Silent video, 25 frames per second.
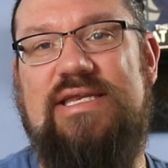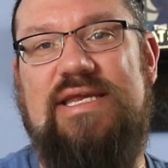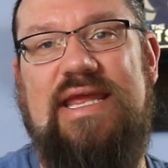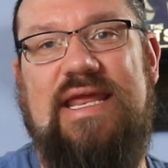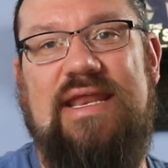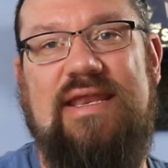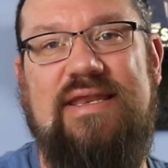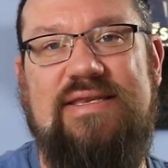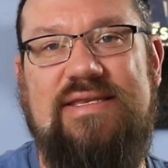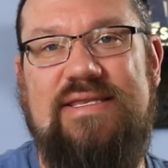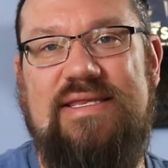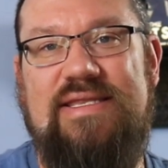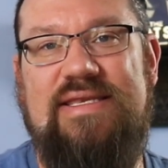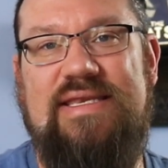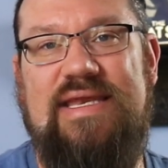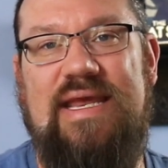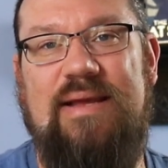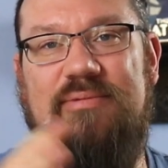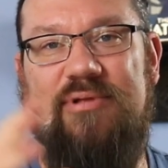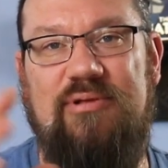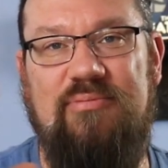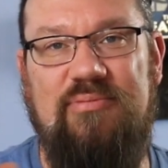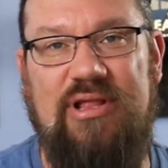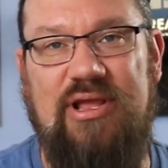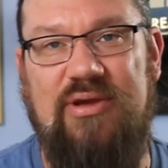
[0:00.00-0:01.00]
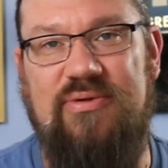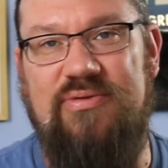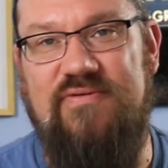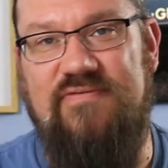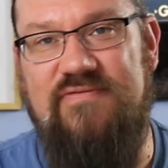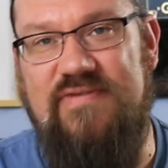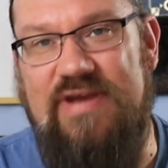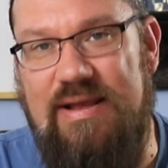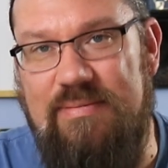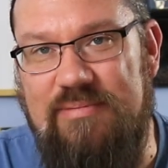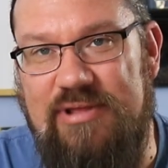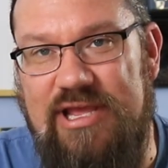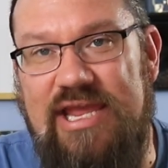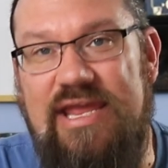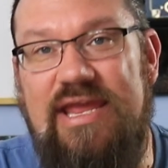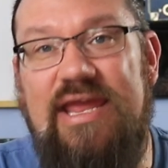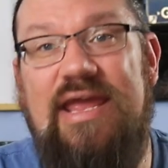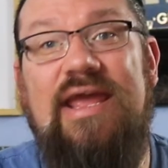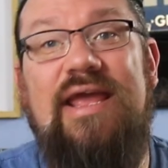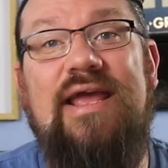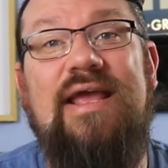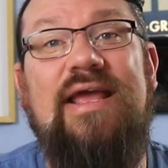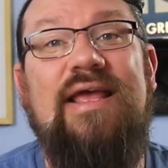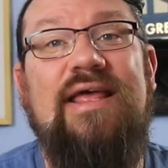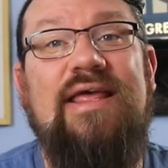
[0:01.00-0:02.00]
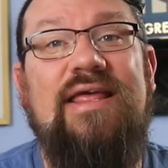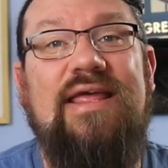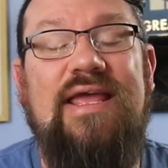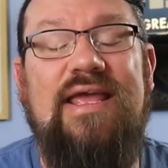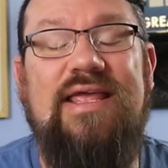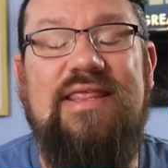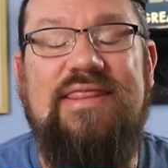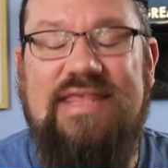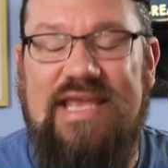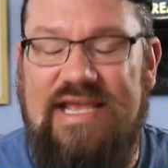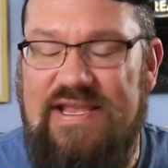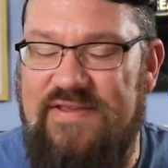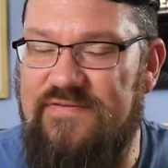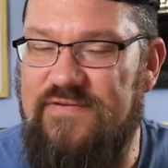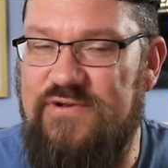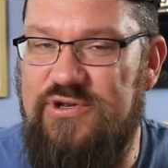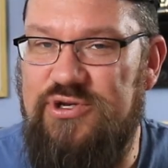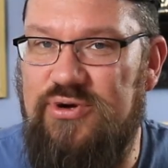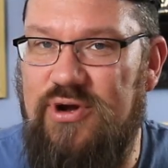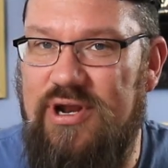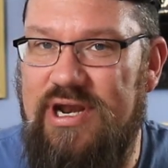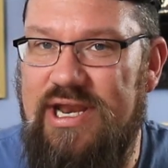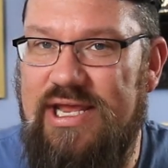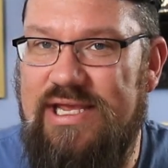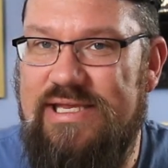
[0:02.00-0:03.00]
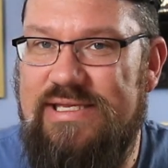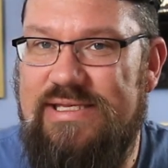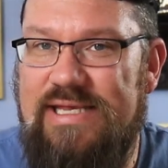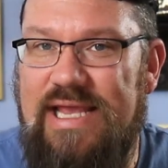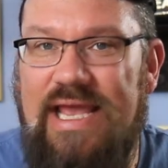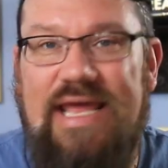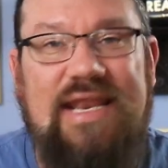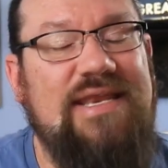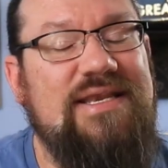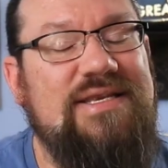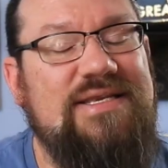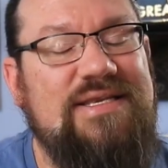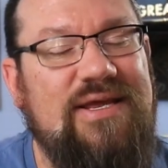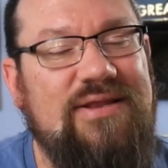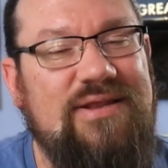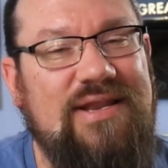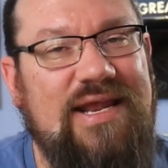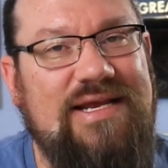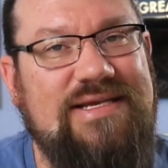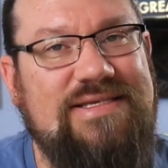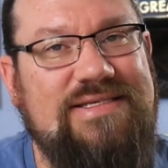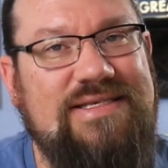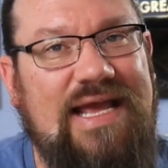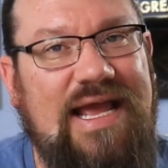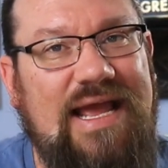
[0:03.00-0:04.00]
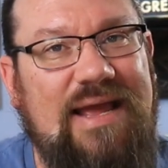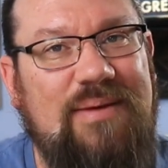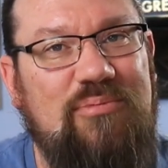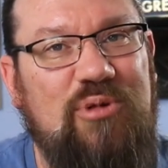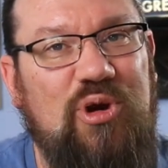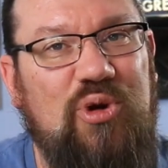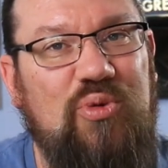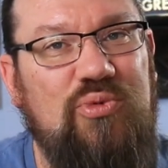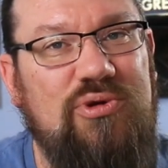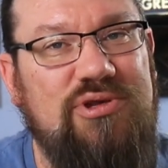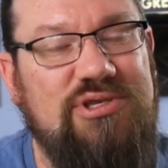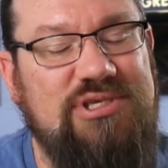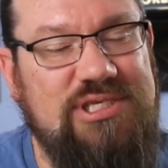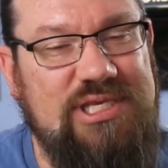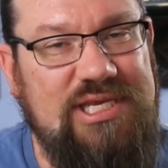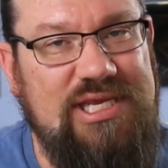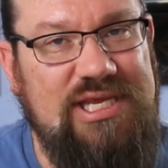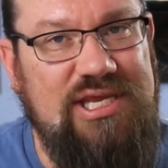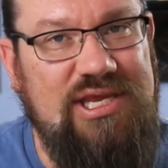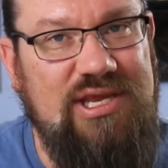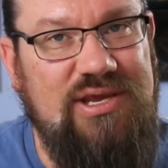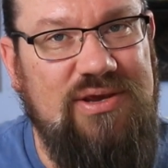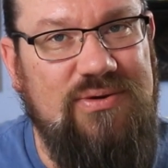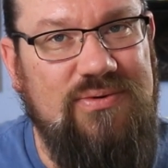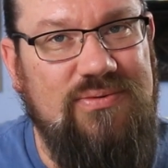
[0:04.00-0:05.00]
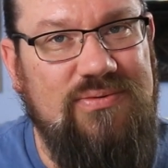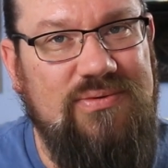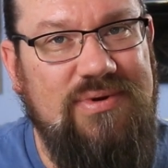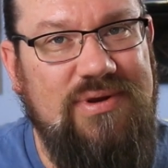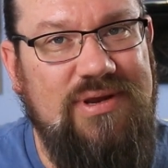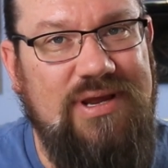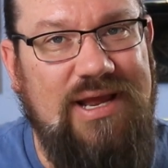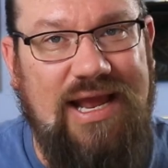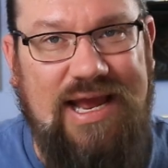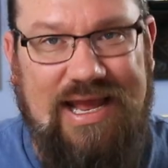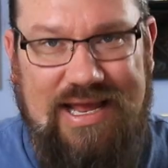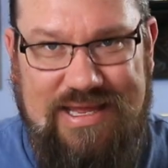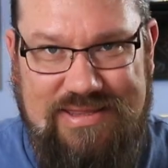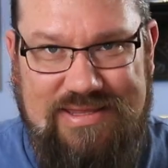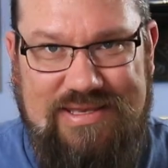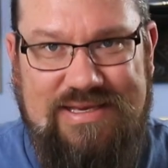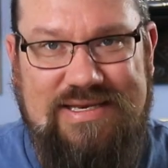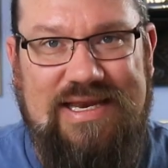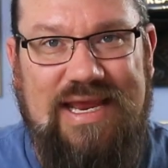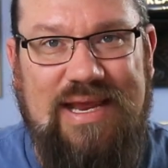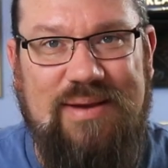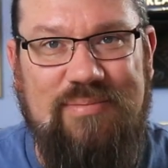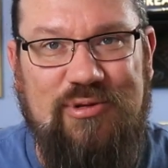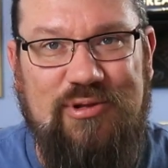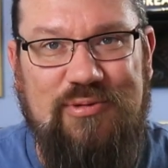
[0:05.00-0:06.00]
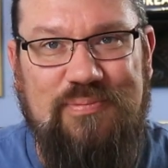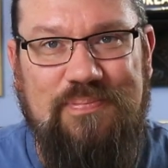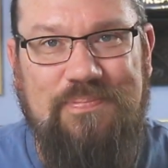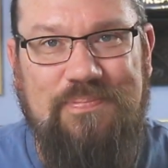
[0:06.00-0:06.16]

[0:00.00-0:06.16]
get it to the table and play with the family. Thanks for joining us, and until next time, we'll see you at the table.